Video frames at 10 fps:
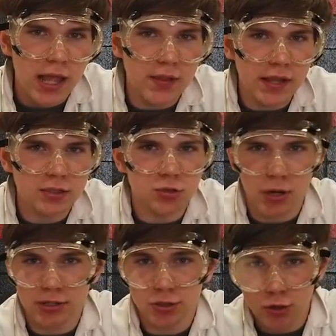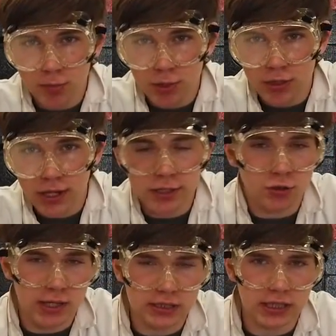and that's transcription and
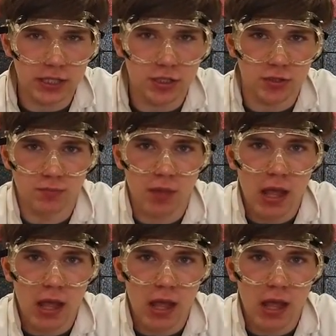translation.